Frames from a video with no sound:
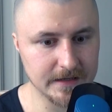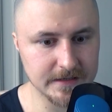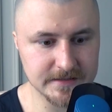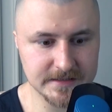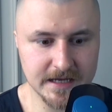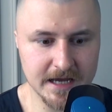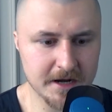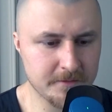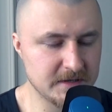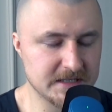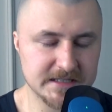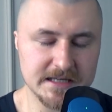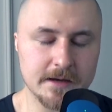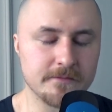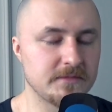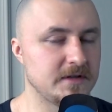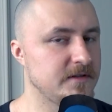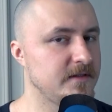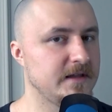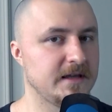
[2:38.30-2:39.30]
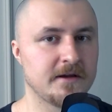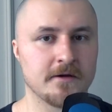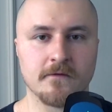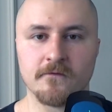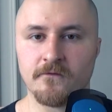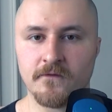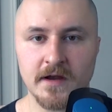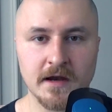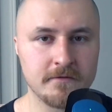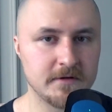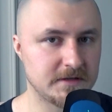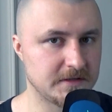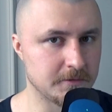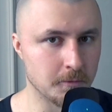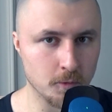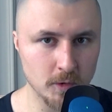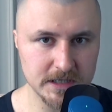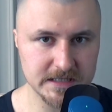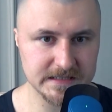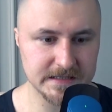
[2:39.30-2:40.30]
it's gotta be something like very
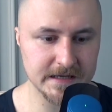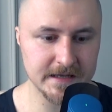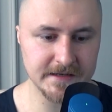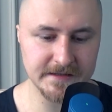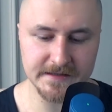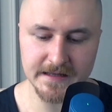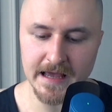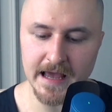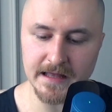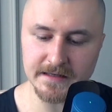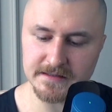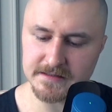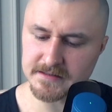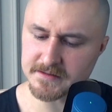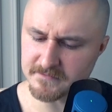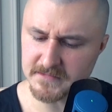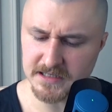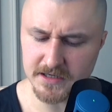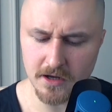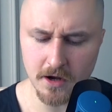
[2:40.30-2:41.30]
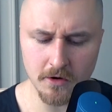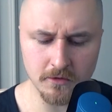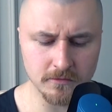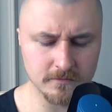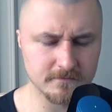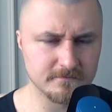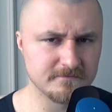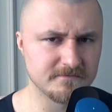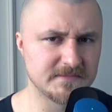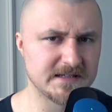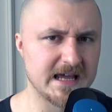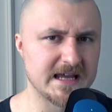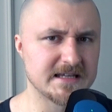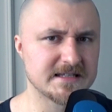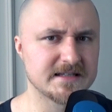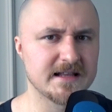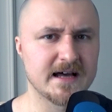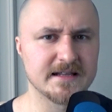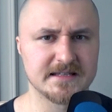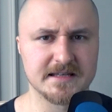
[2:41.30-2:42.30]
twisted that,
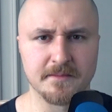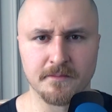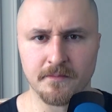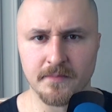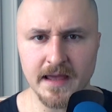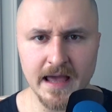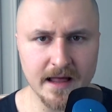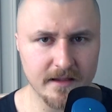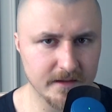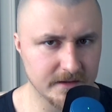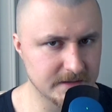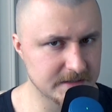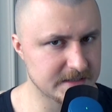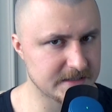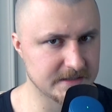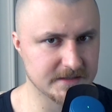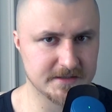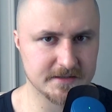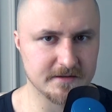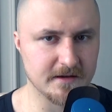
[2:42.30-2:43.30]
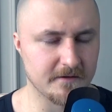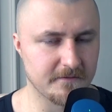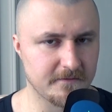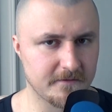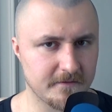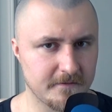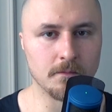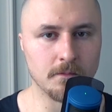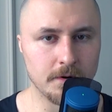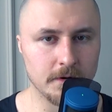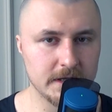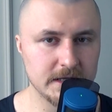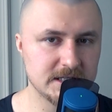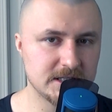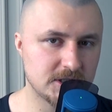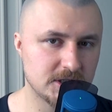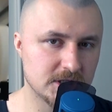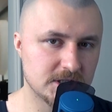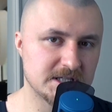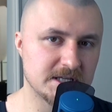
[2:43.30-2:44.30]
takes lots of balance and stuff. But
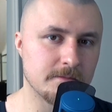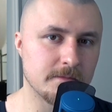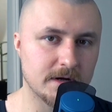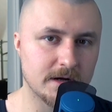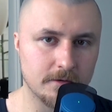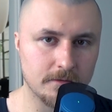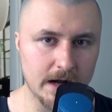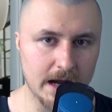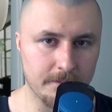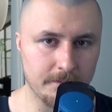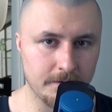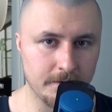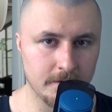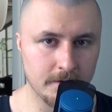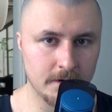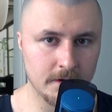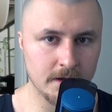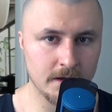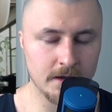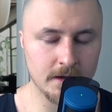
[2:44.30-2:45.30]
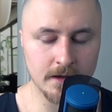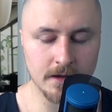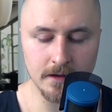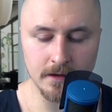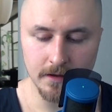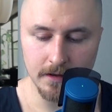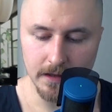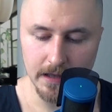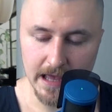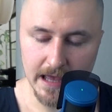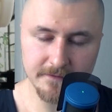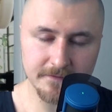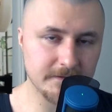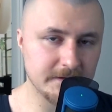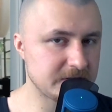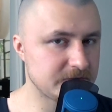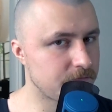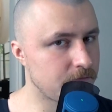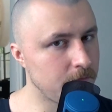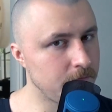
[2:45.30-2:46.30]
it's just some crap.
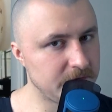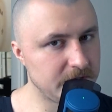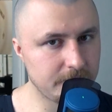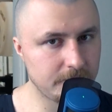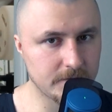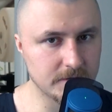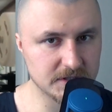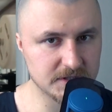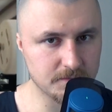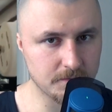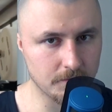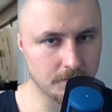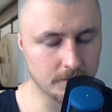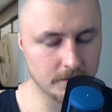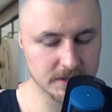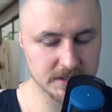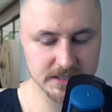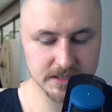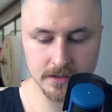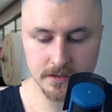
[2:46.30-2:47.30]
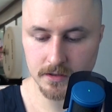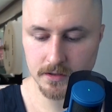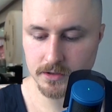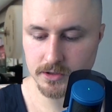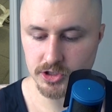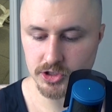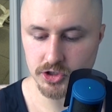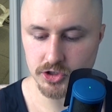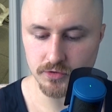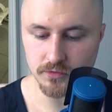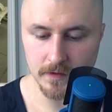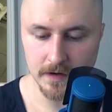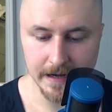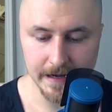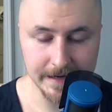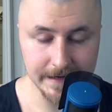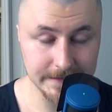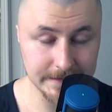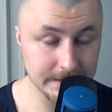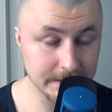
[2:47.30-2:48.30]
Athletes from different sports
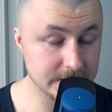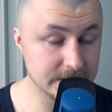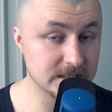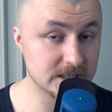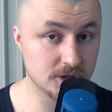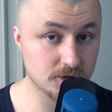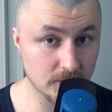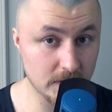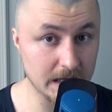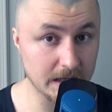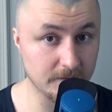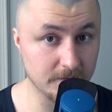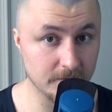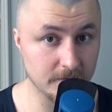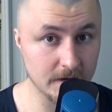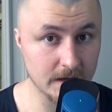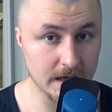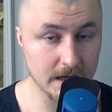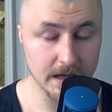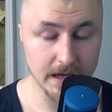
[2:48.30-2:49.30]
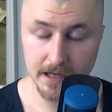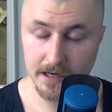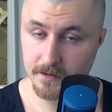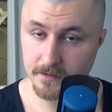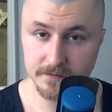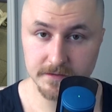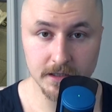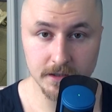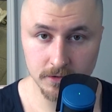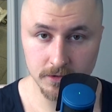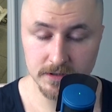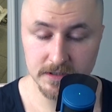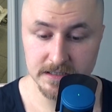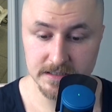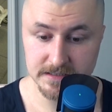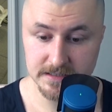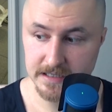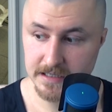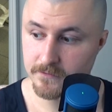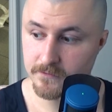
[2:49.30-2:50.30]
train strength. And I'll tell you
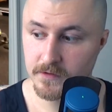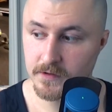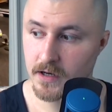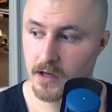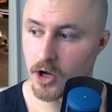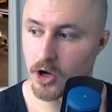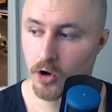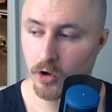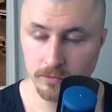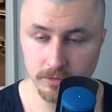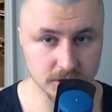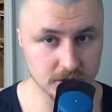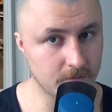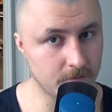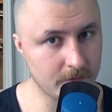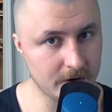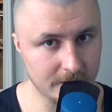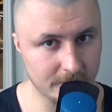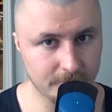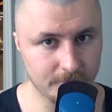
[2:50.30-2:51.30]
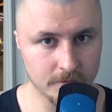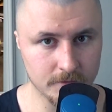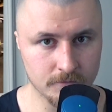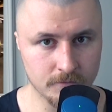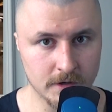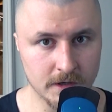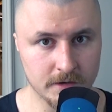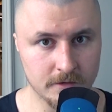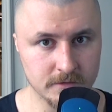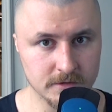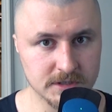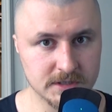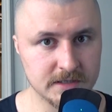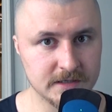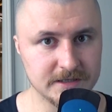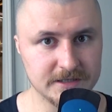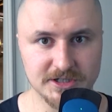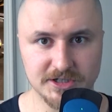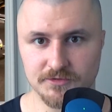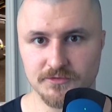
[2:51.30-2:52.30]
this, even ultramarathon runners
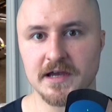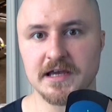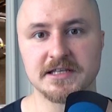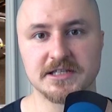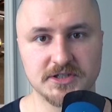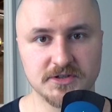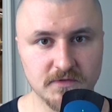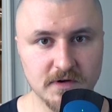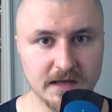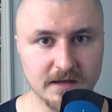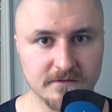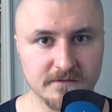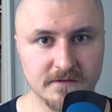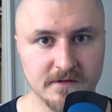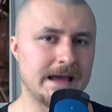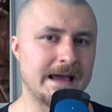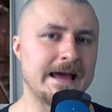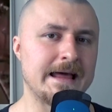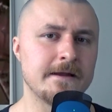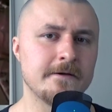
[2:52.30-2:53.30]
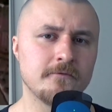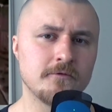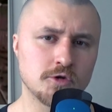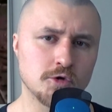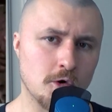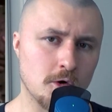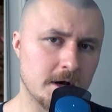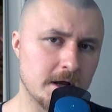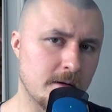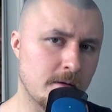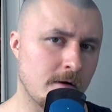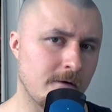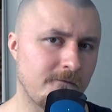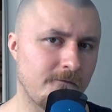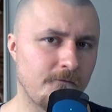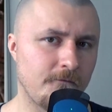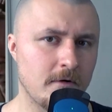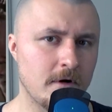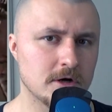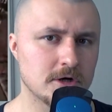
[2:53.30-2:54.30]
train strength. And if we're talking about
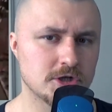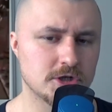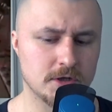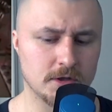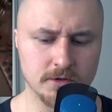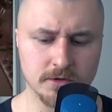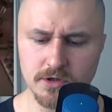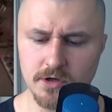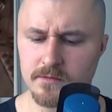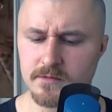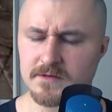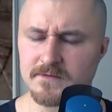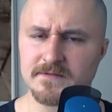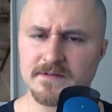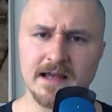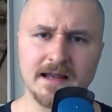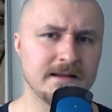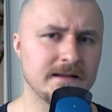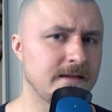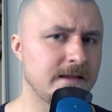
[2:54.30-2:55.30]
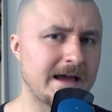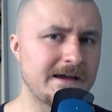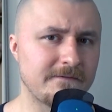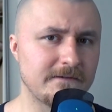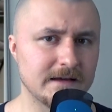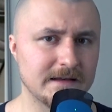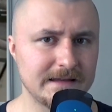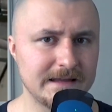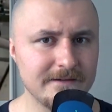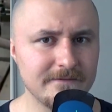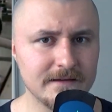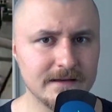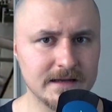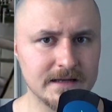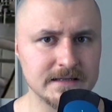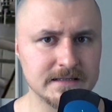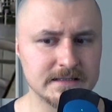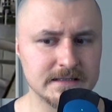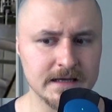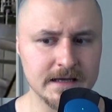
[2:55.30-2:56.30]
functional in terms of daily life
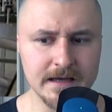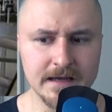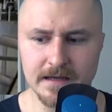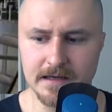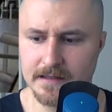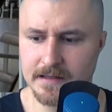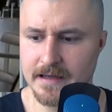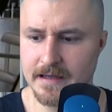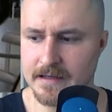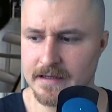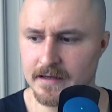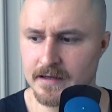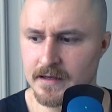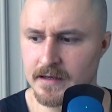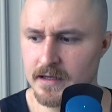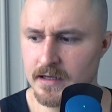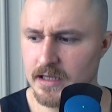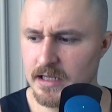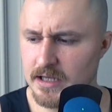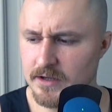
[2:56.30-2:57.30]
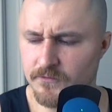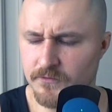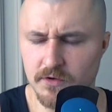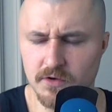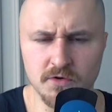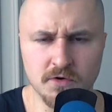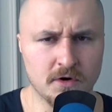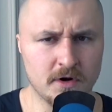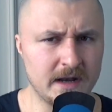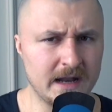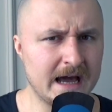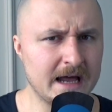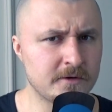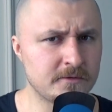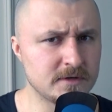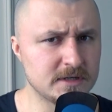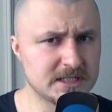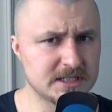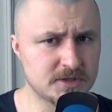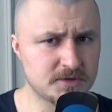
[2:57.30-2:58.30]
activities, like if you are not
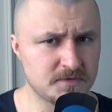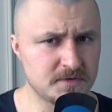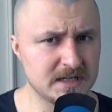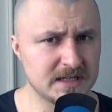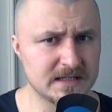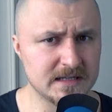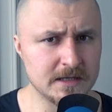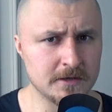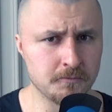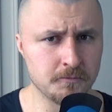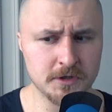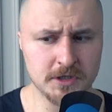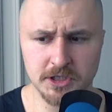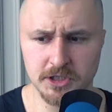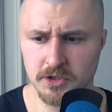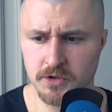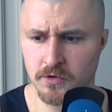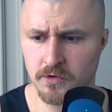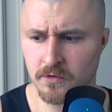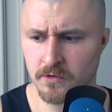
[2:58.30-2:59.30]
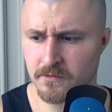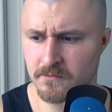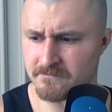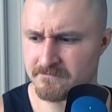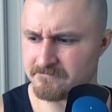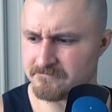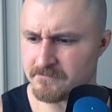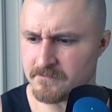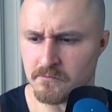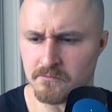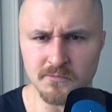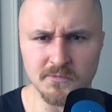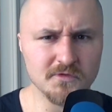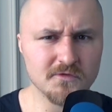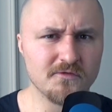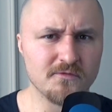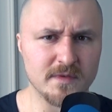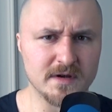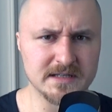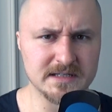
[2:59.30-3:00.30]
restricted with your
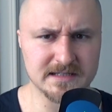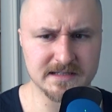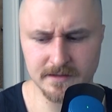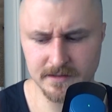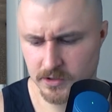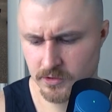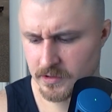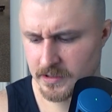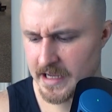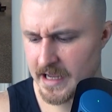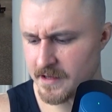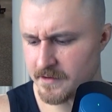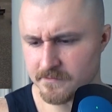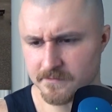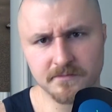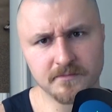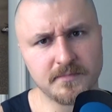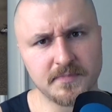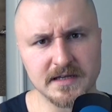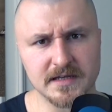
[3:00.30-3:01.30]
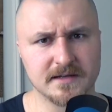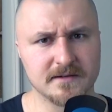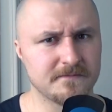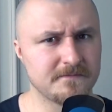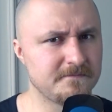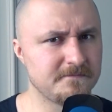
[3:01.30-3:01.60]
movements, like you can pick